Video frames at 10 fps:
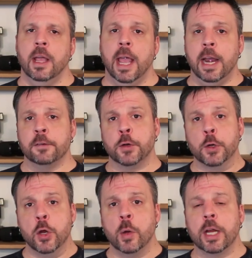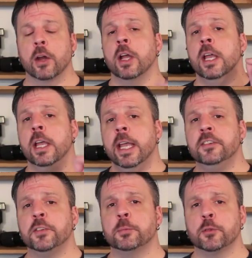and if you're new here, hit
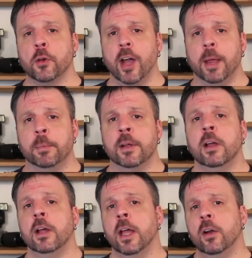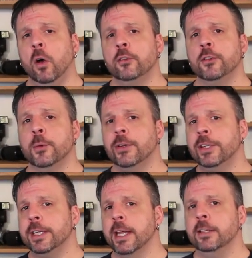subscribe, and also
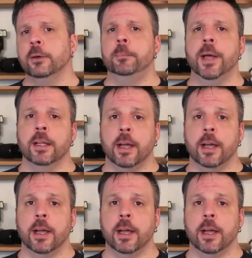click that little bell